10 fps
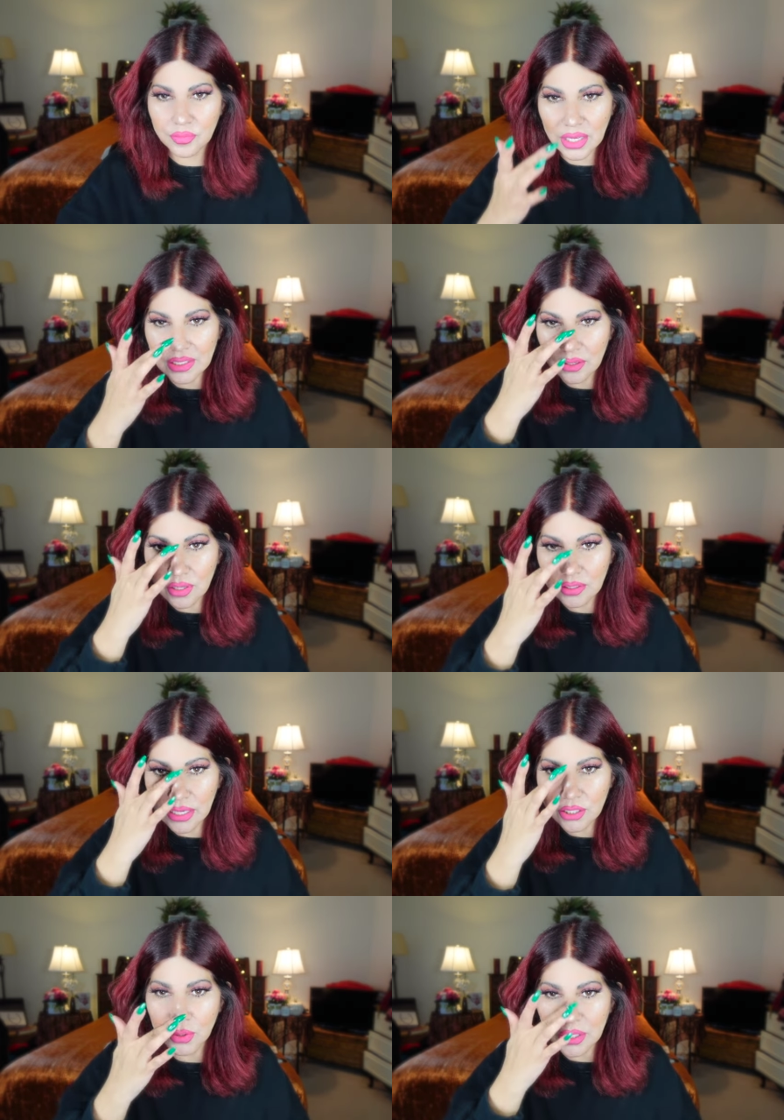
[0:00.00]
That's how they,
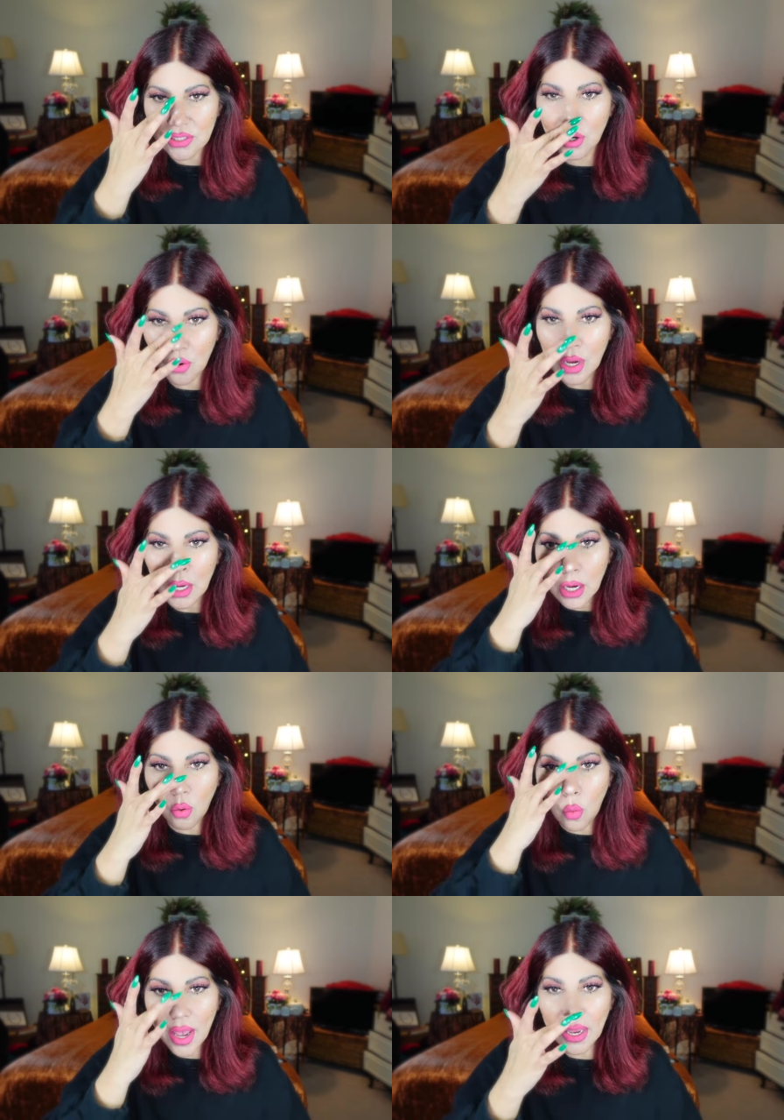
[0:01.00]
they do it. So
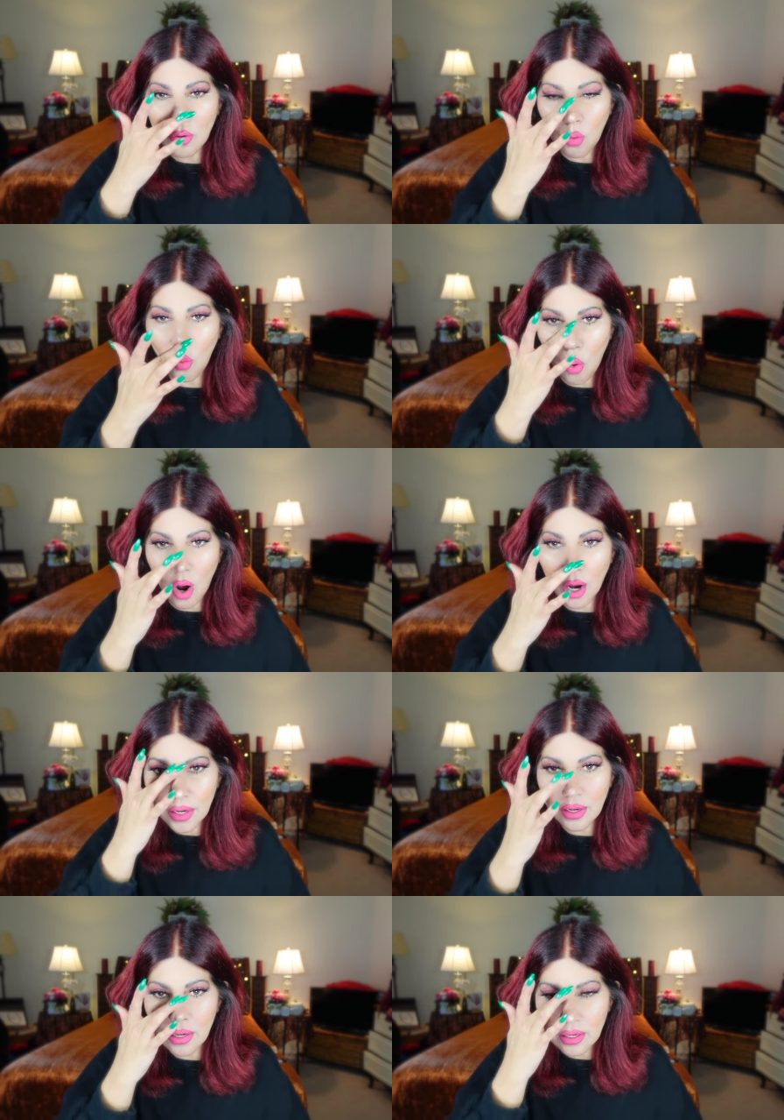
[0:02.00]
when
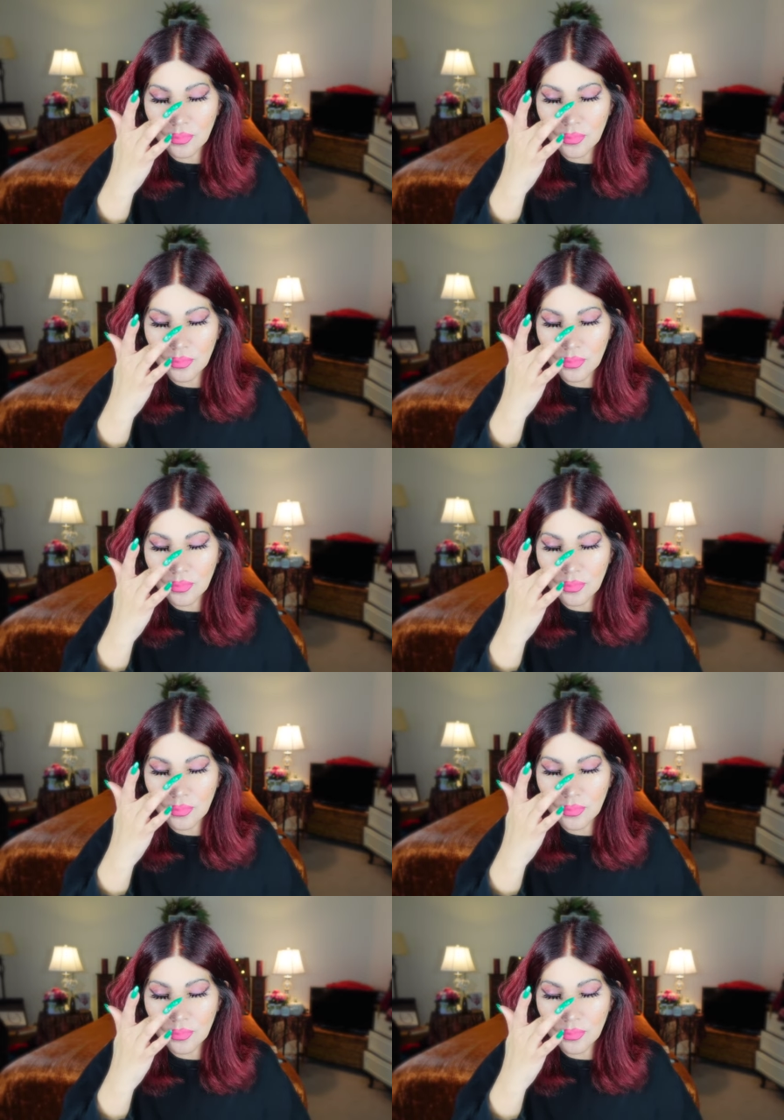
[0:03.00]
one